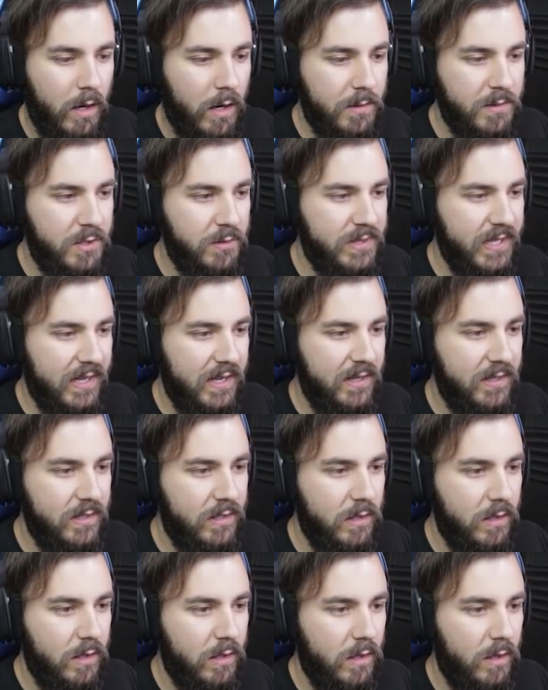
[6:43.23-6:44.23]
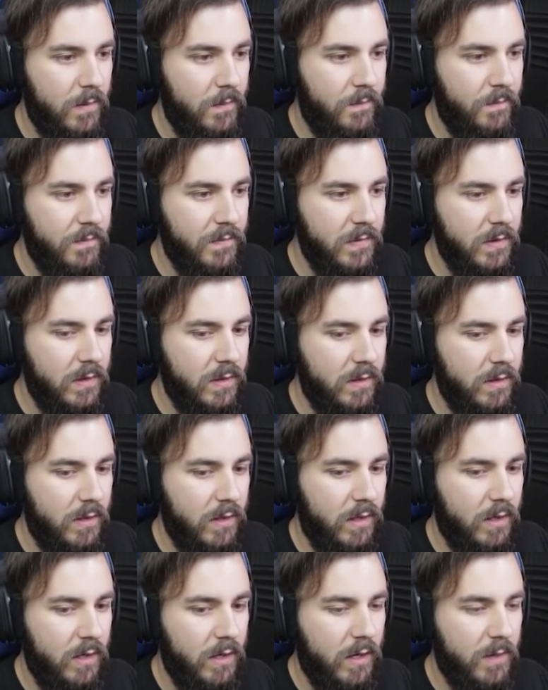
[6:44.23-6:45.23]
I'm still taking...
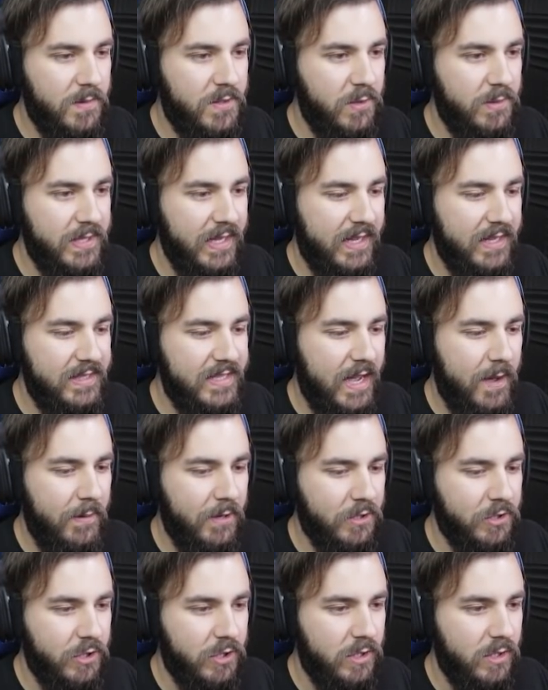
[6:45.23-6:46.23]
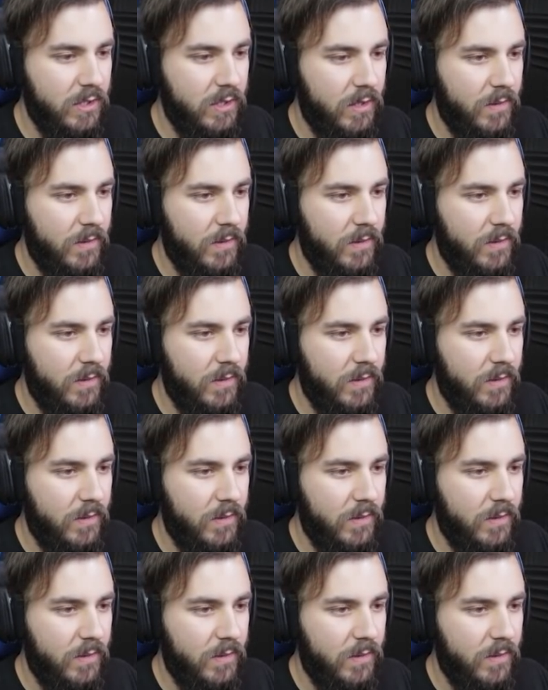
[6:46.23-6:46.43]
I'm still taking damage.